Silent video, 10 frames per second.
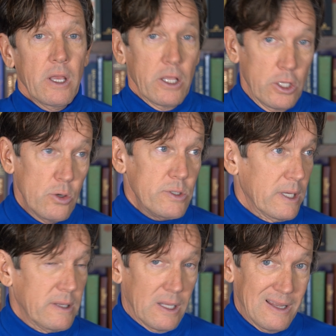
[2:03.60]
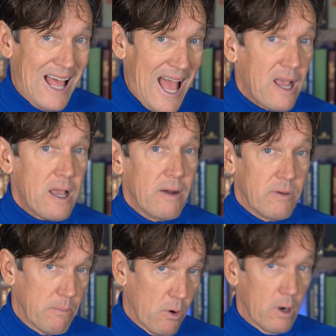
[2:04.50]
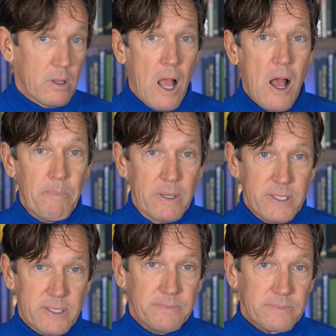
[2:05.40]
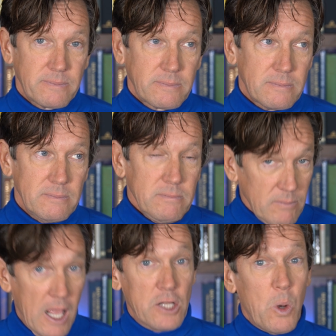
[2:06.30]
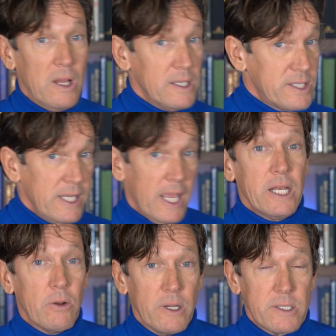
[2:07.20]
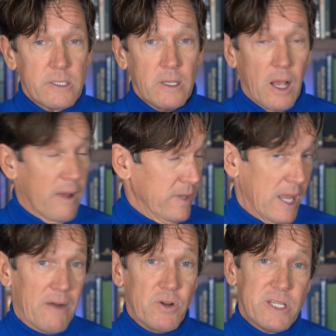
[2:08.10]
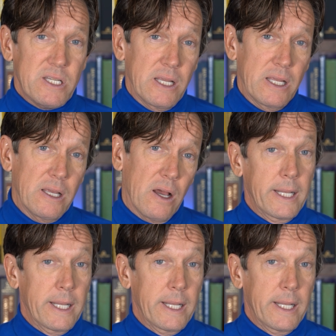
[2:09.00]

using the lack of a moral compass as well as the ignorance of the average CEO.